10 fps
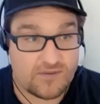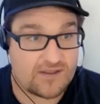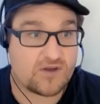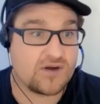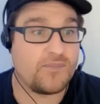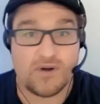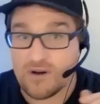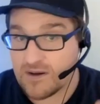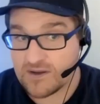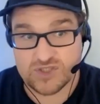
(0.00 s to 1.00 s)
that's going to put
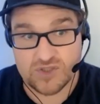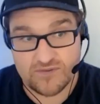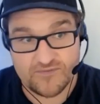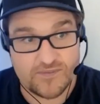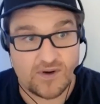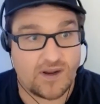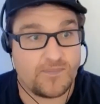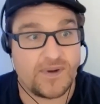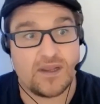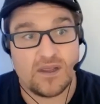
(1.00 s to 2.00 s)
on a shirt from your
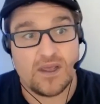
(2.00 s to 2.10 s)
company